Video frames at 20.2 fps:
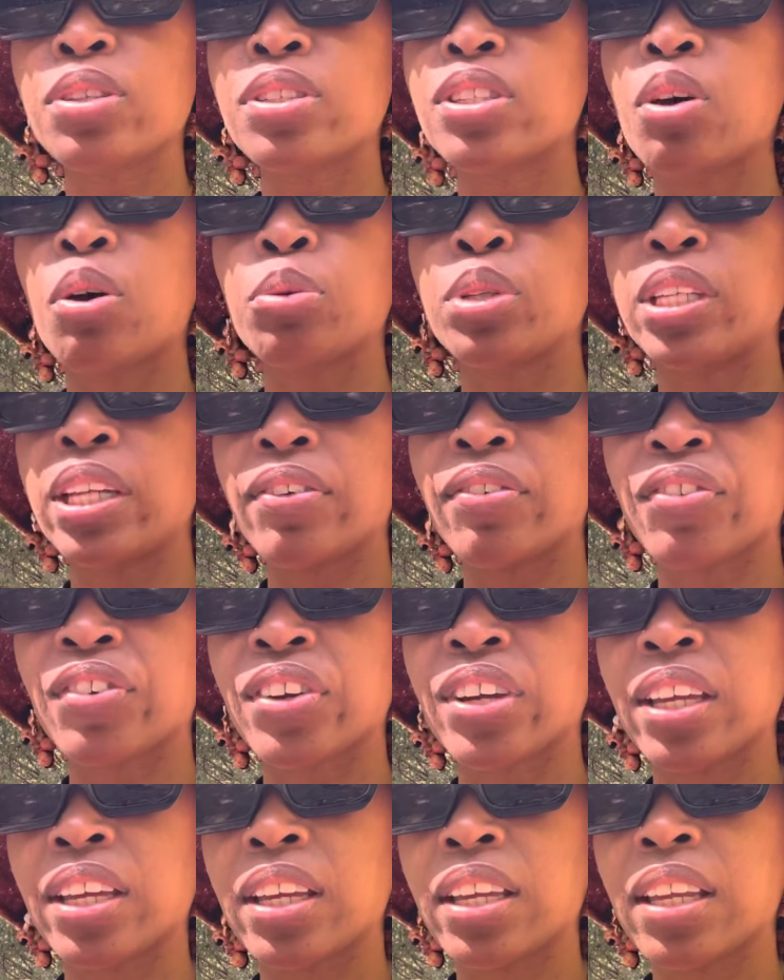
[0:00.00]
so
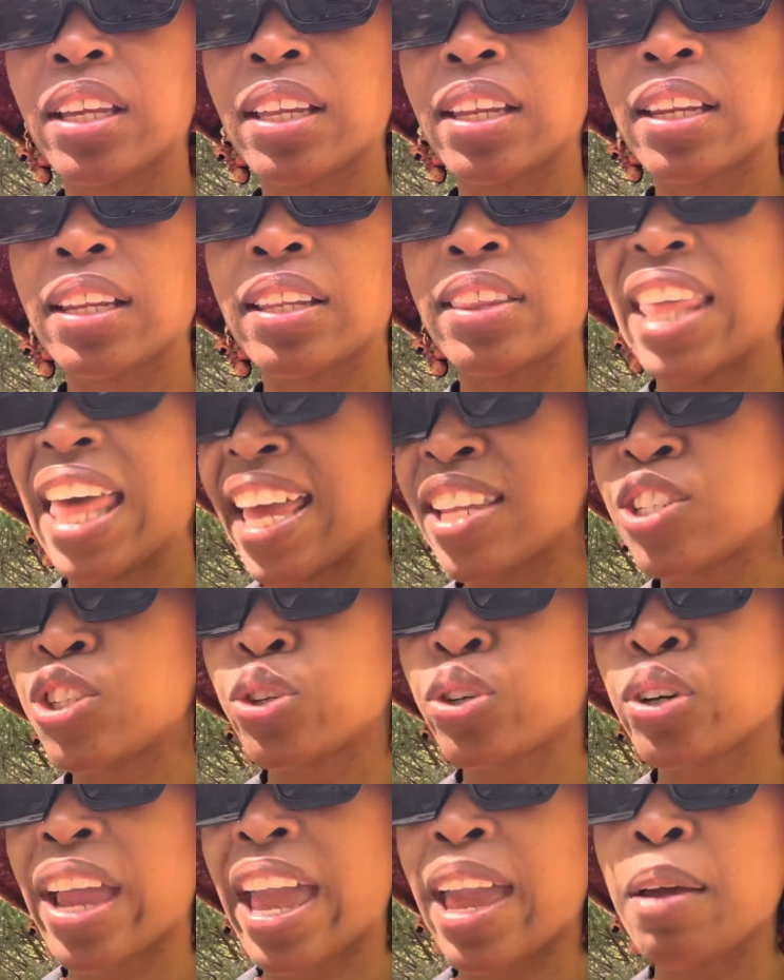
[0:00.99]
different, that
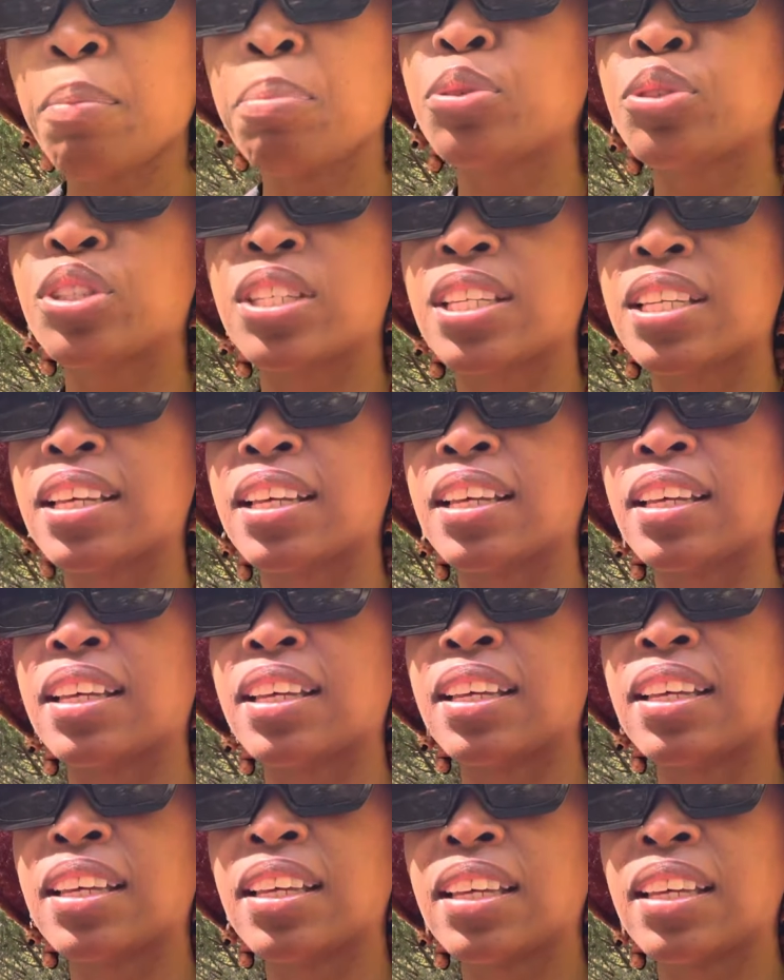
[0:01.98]
you're able to